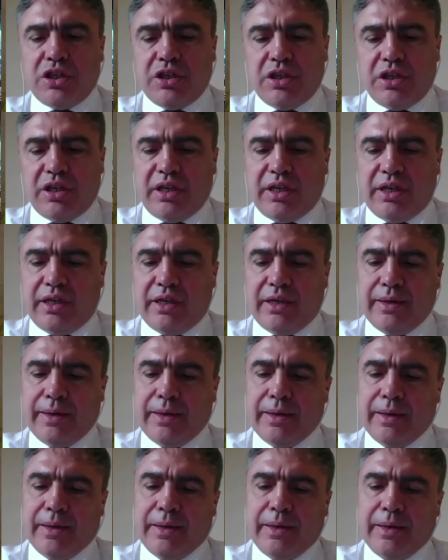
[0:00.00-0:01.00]
that
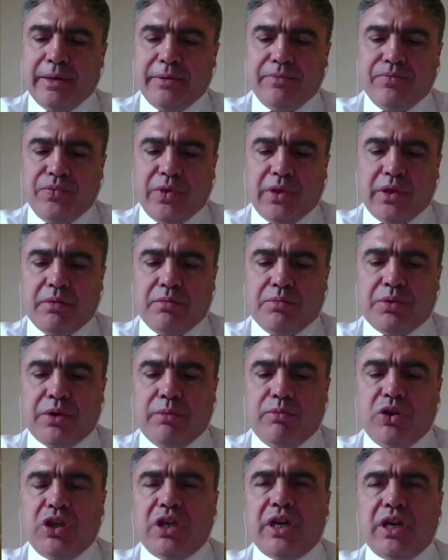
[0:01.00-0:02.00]

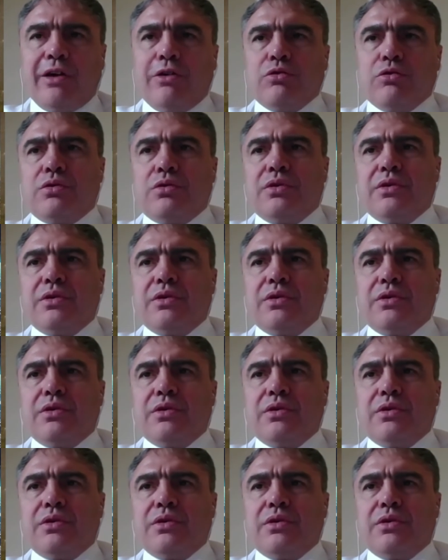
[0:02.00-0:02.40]
massively